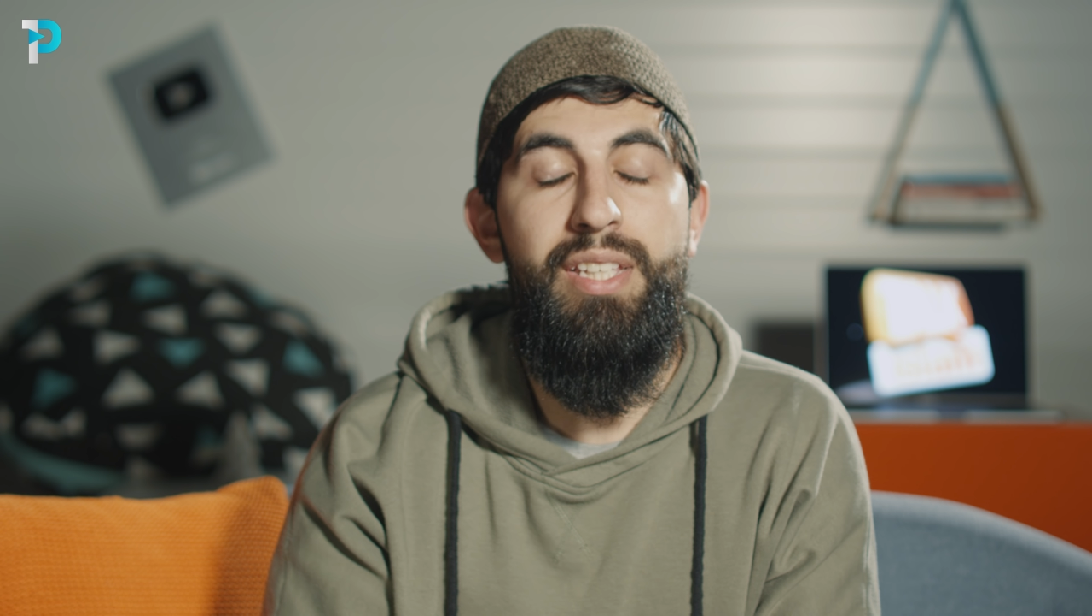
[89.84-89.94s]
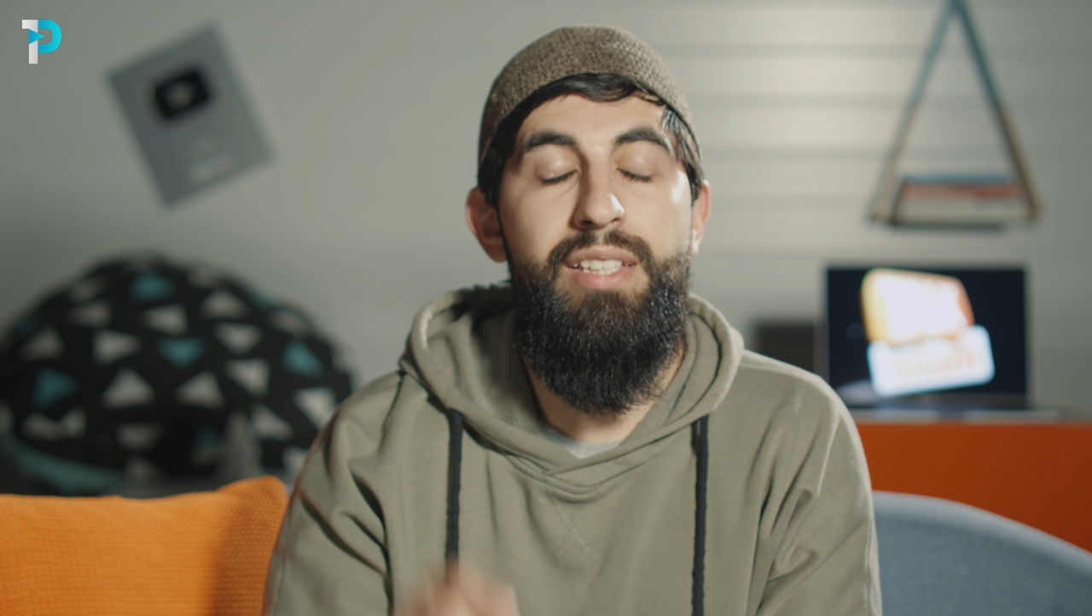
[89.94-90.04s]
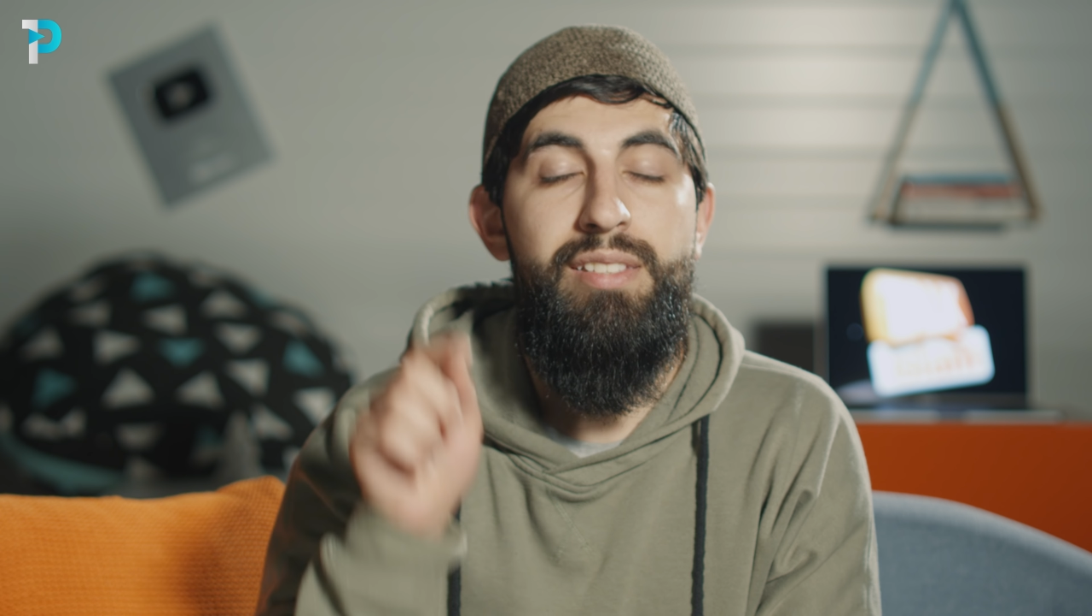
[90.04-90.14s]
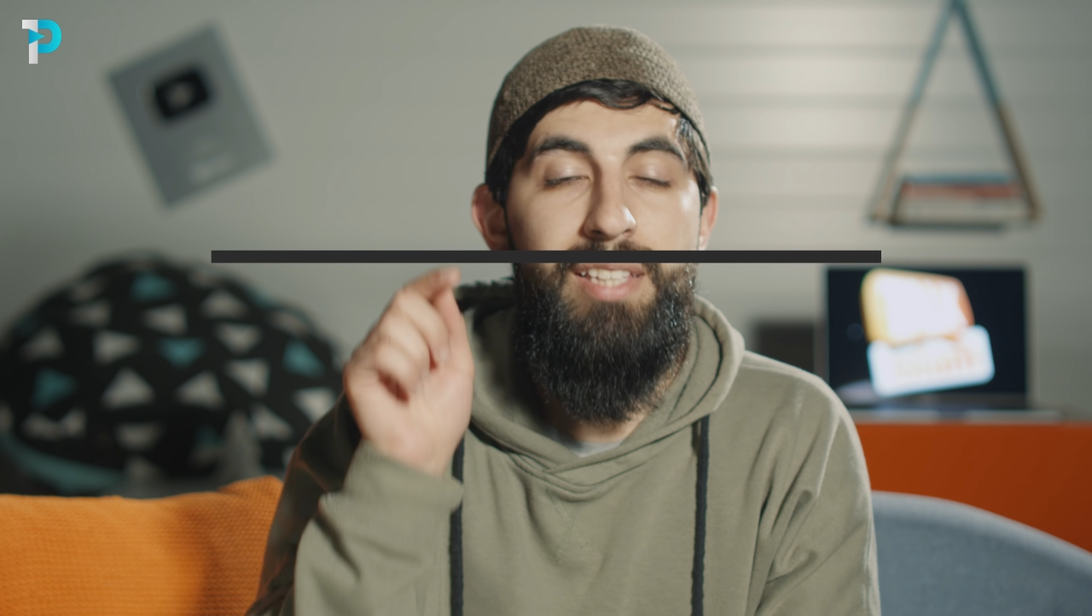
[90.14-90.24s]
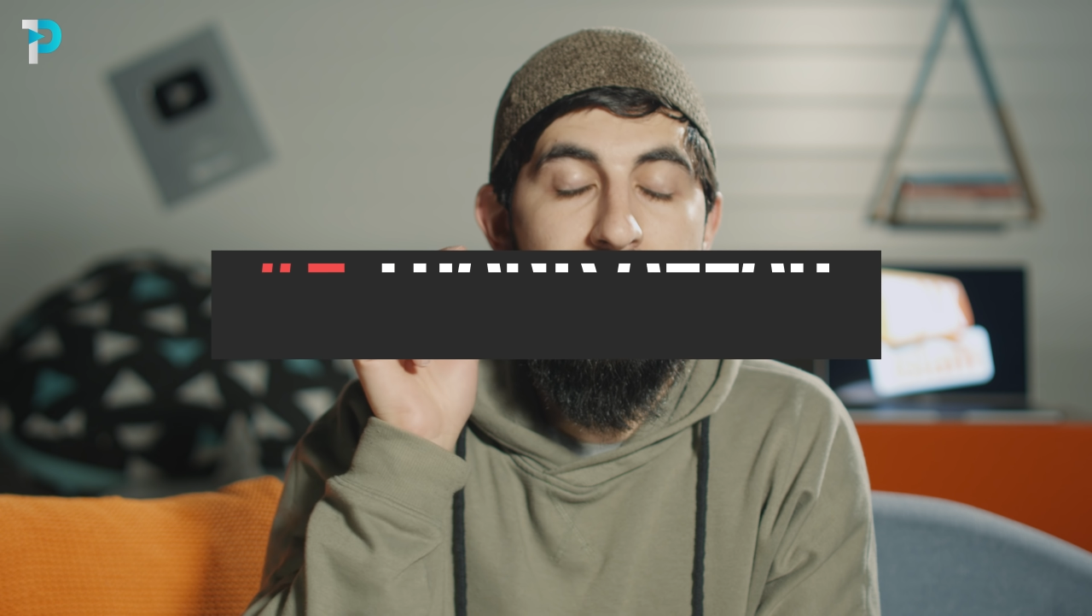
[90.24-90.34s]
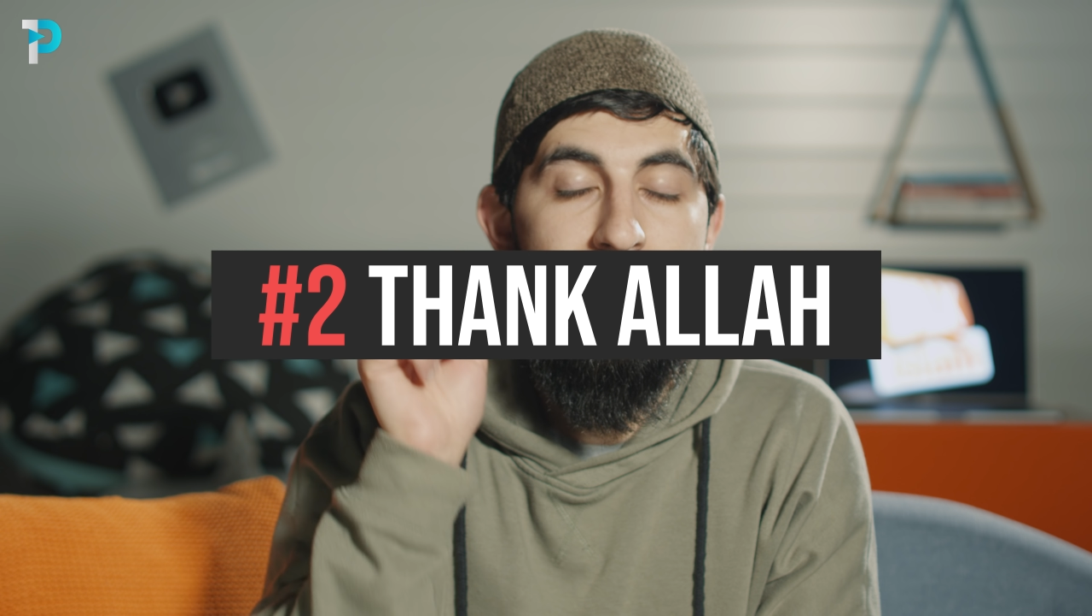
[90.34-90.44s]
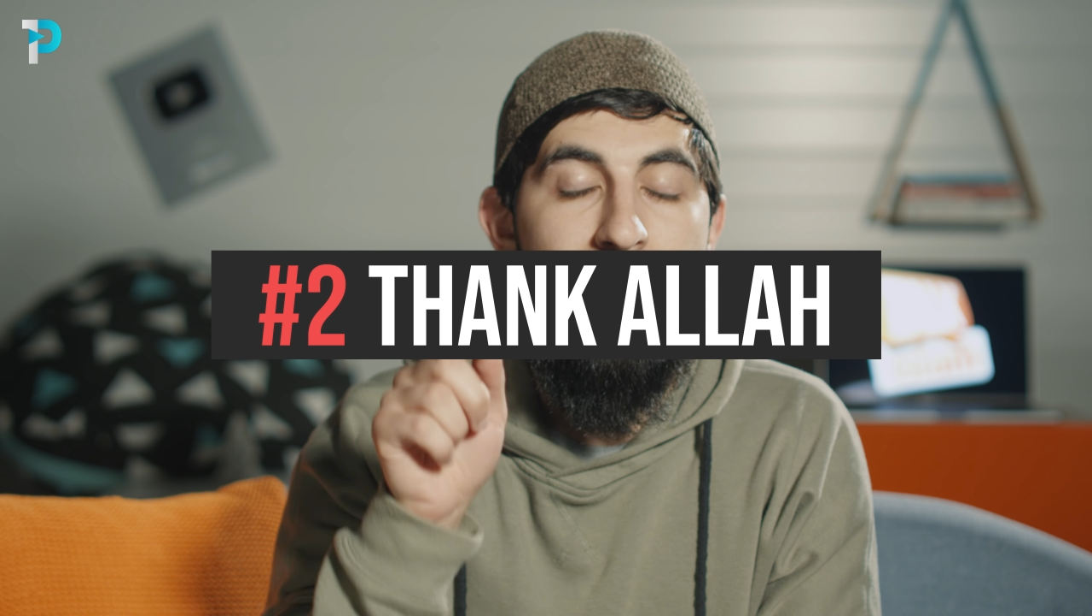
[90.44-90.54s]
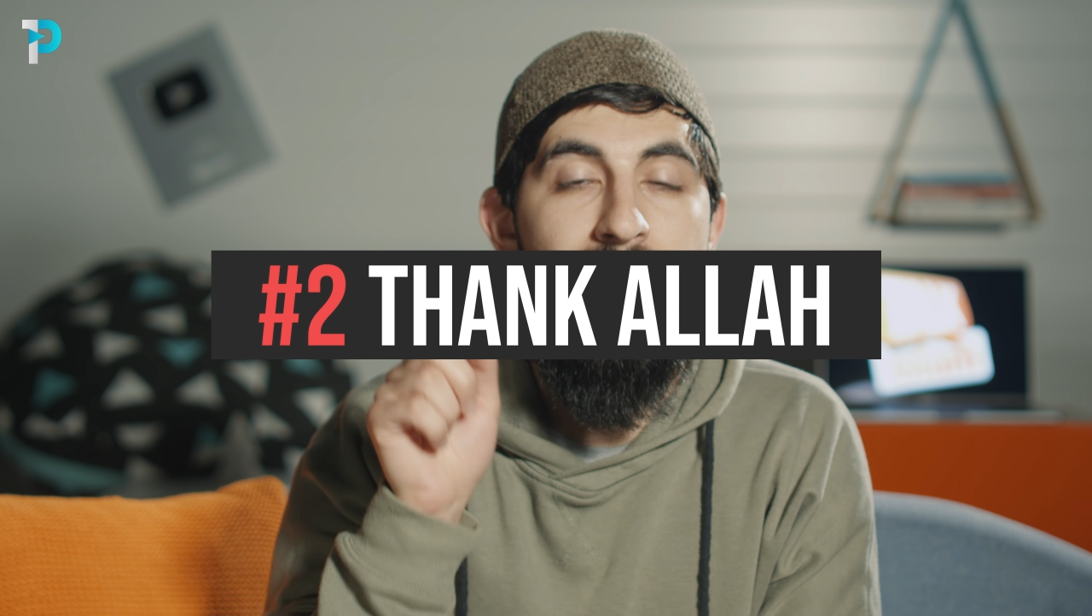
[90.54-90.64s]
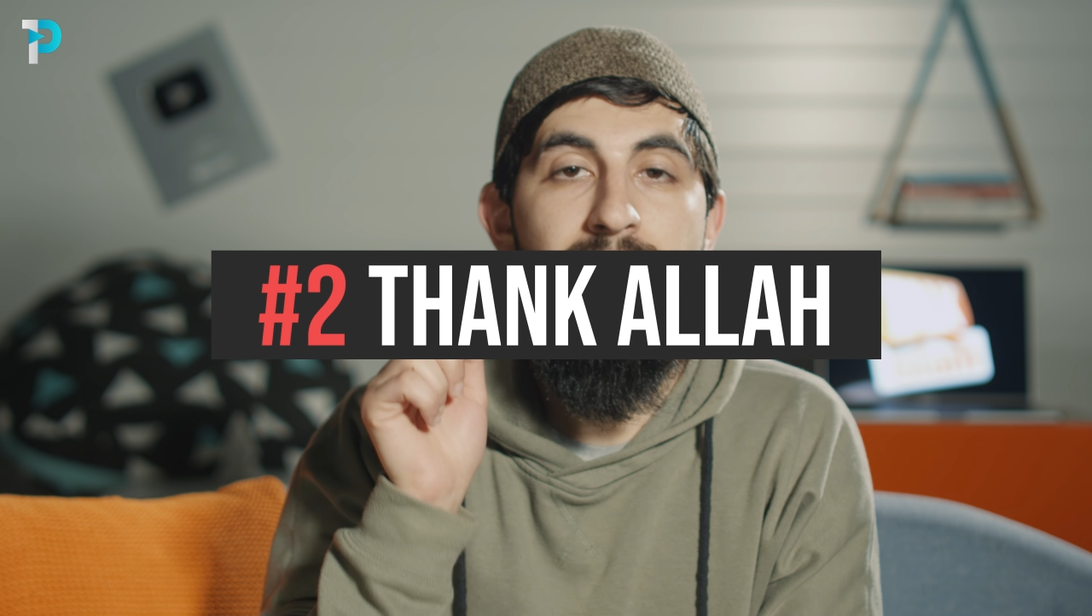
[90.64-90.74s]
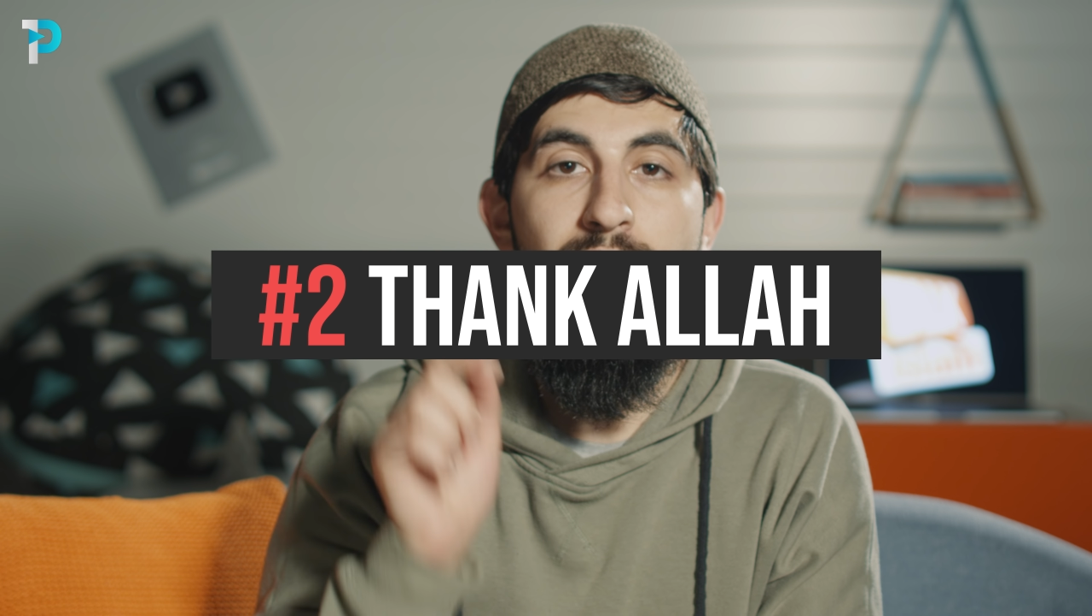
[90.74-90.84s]
is to
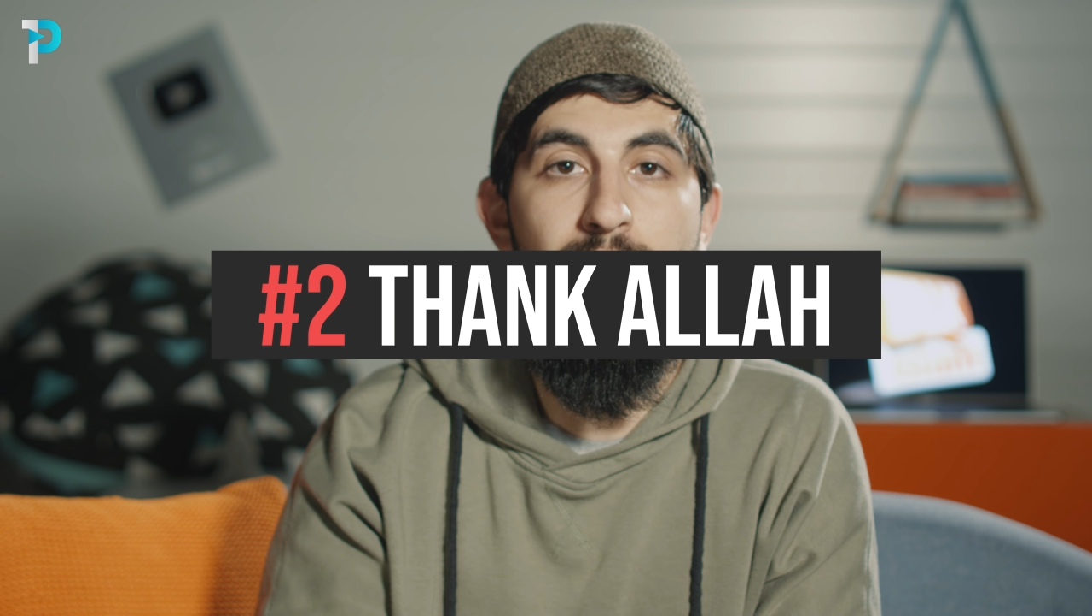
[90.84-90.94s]
thank